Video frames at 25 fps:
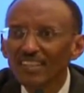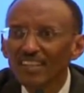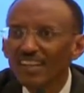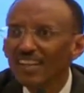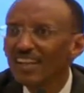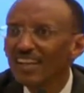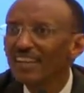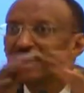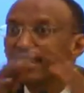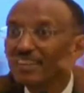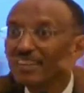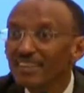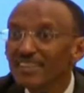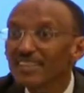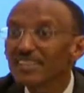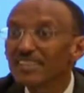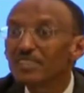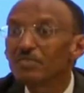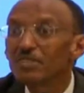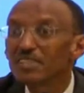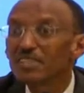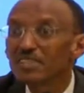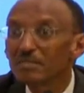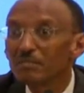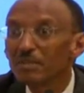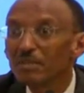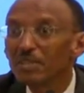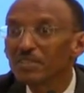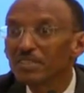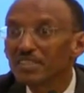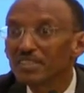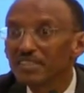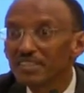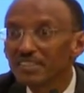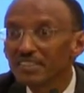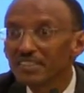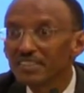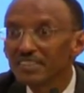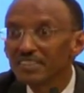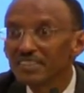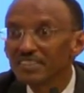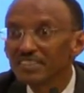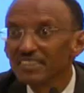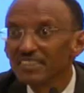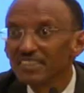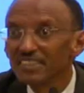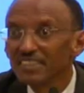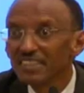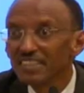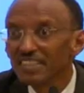And that was about it.
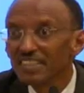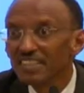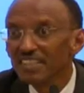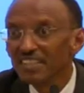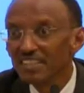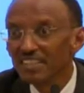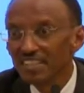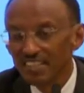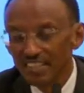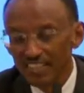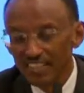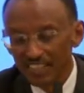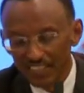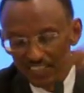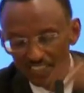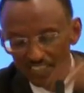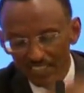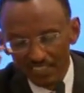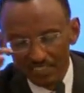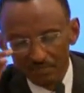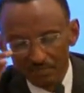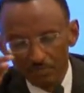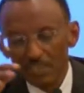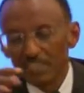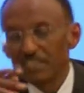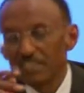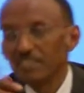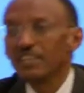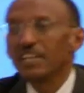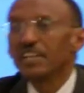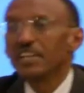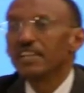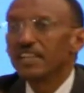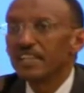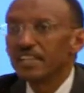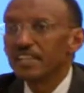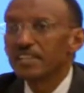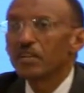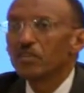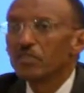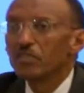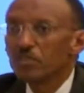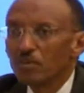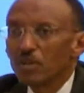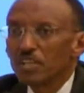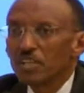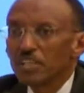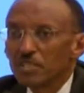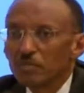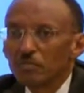But then later on it
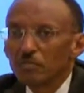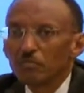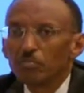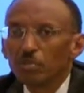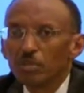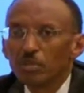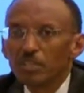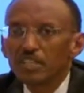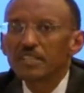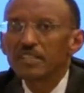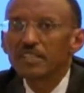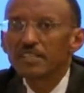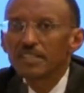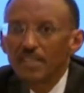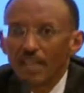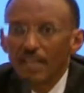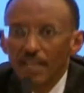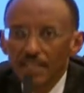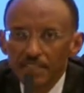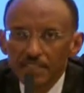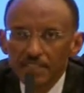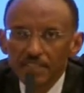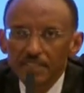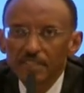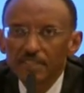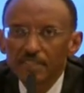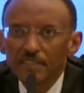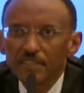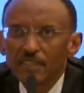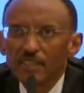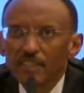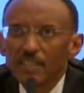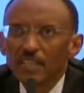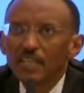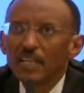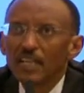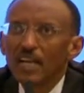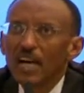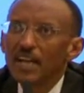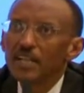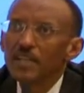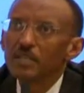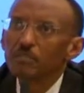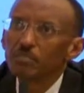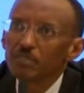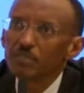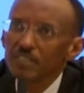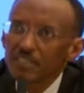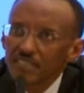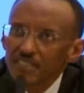was politicized. And
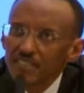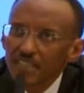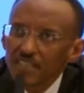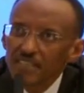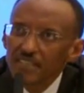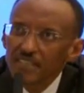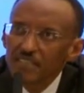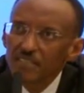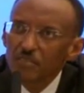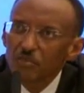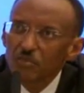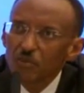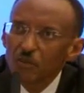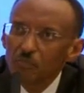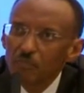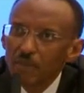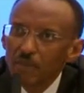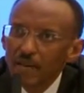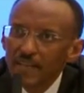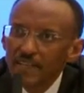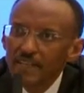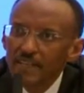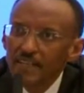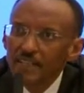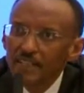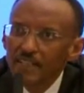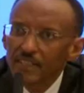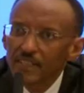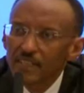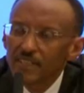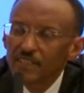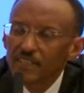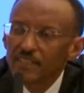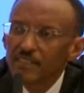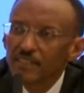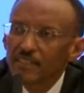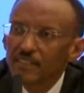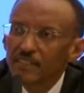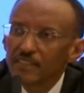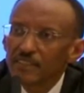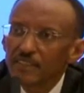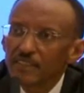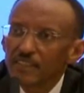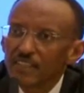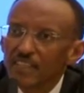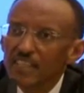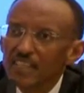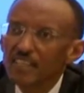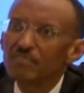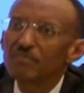politicized so badly that
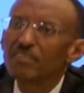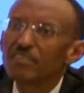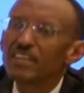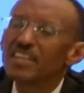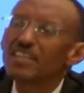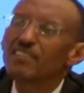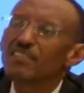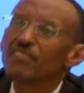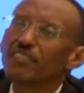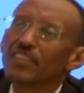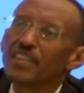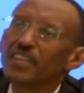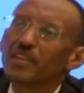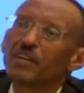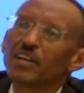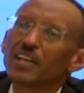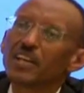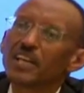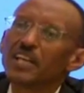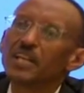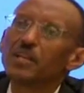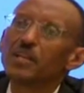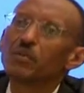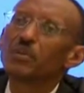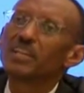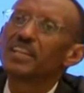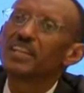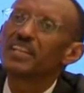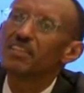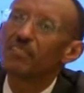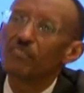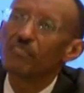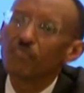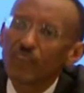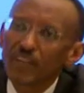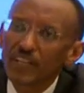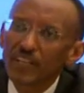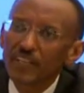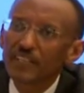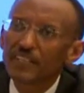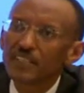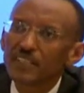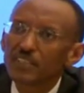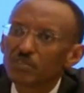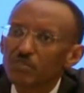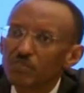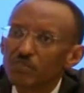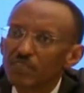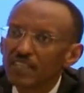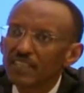even if they were anyway different,
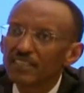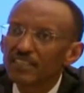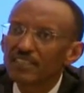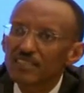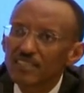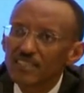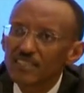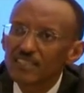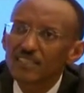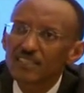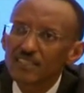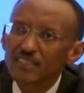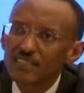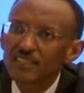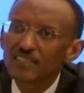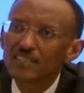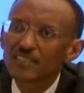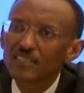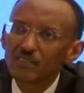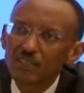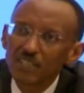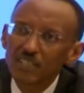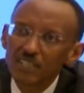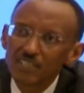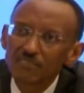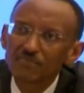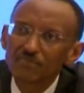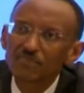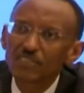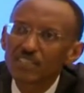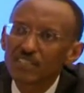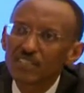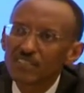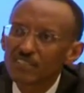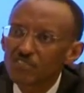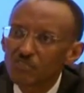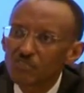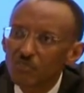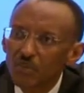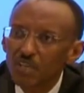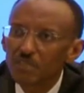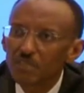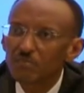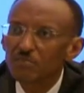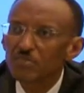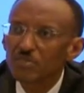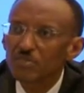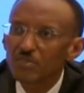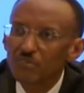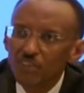to the extent that they were different
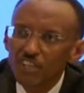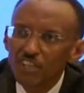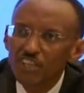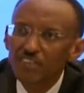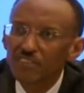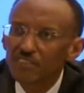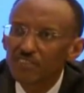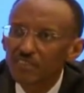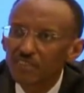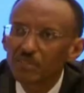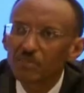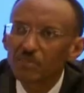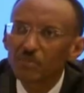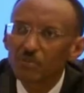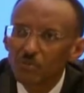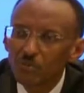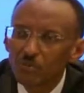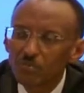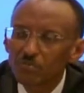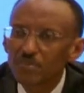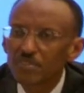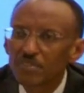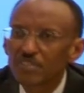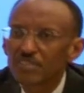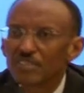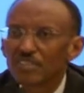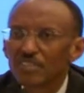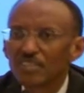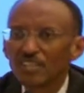tribes or ethnic groups,